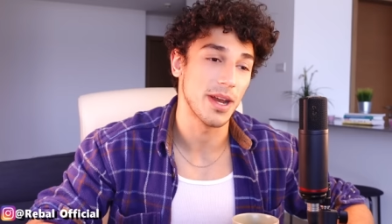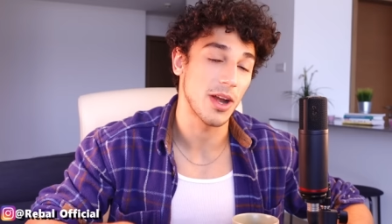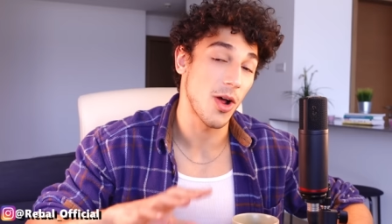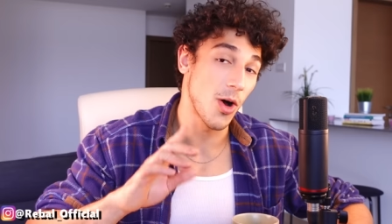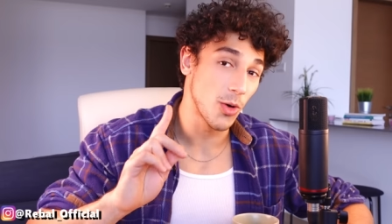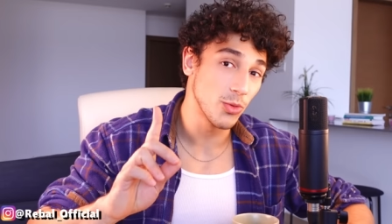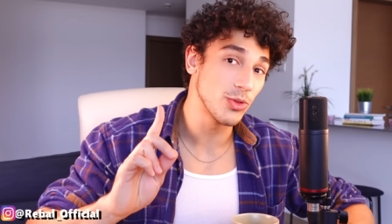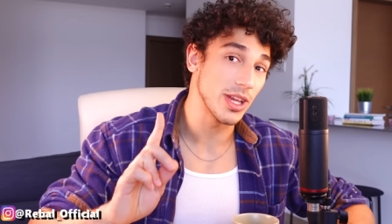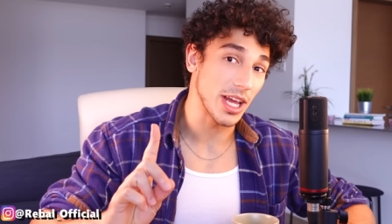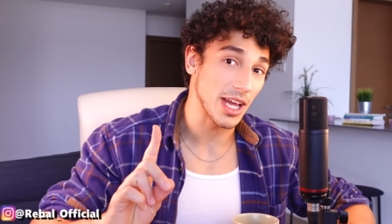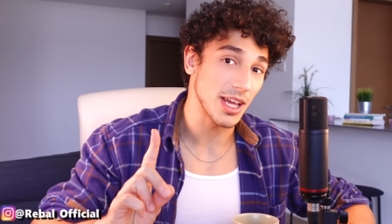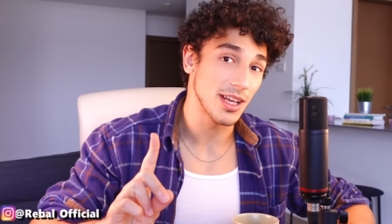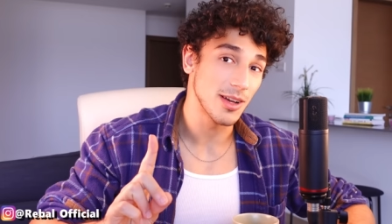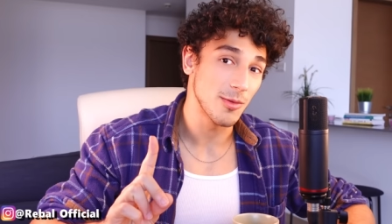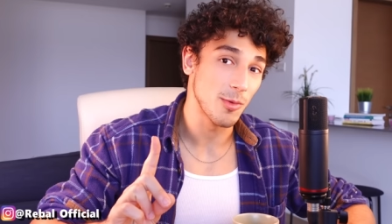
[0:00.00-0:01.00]
but it
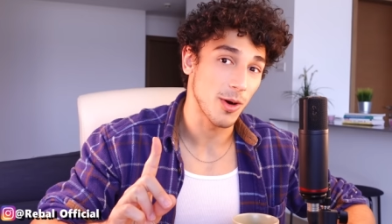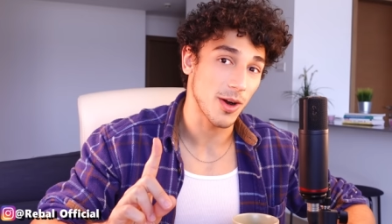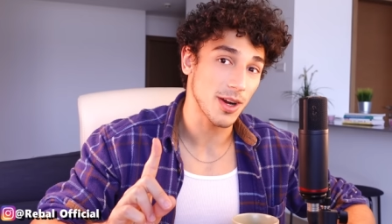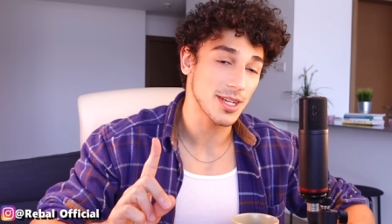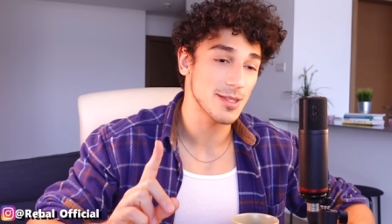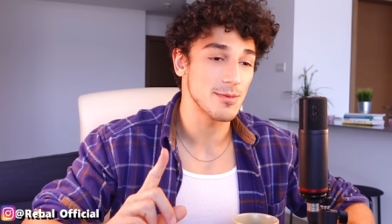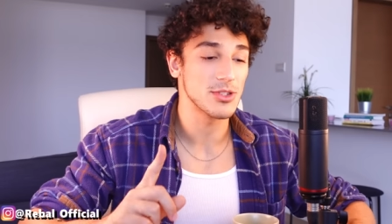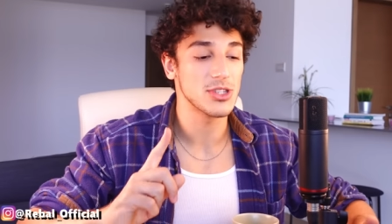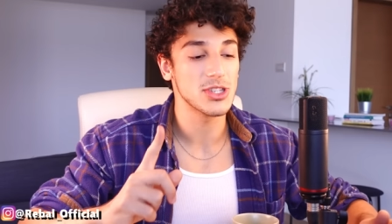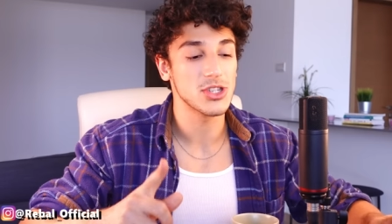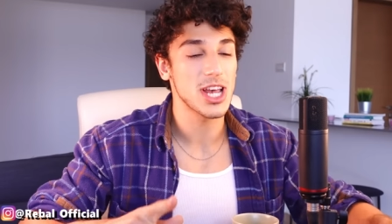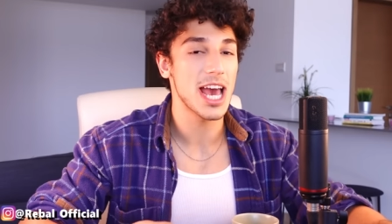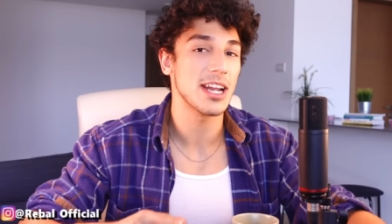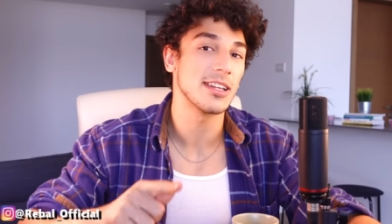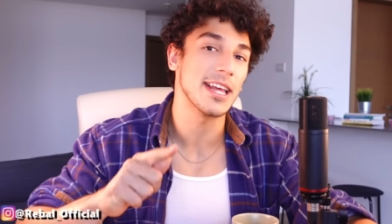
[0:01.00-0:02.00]
only works when she's
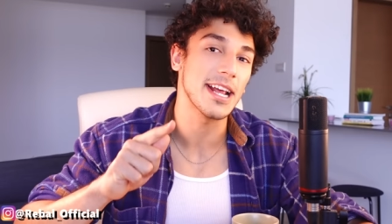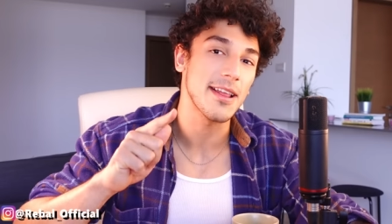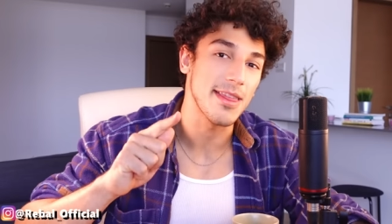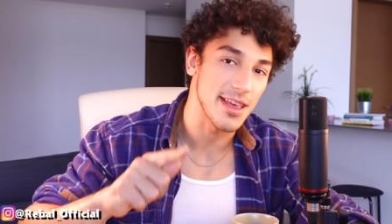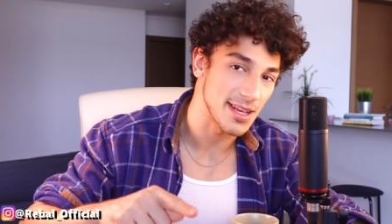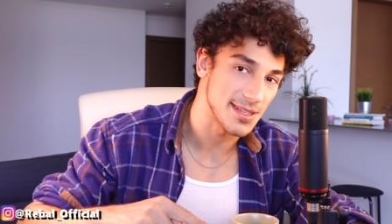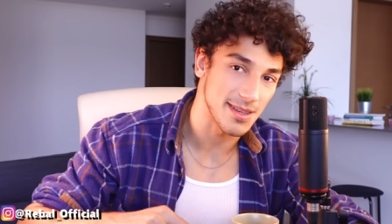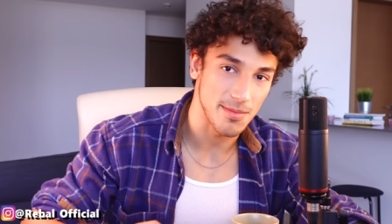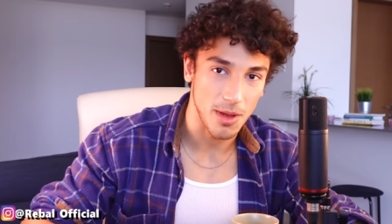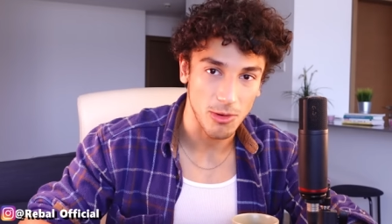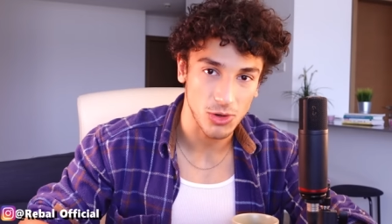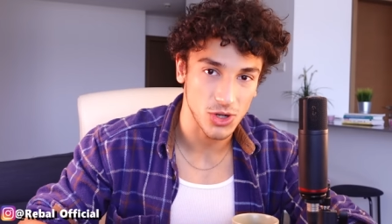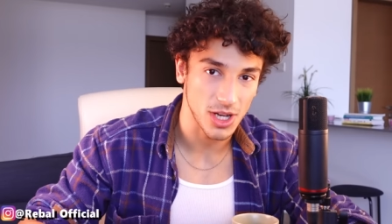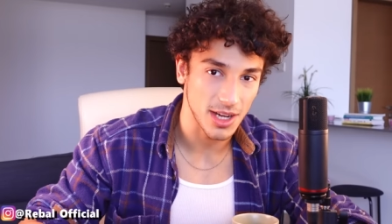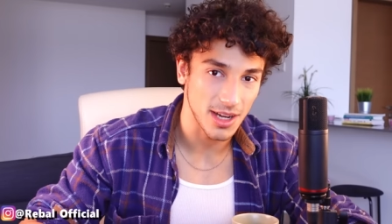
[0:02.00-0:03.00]
channeling this emotion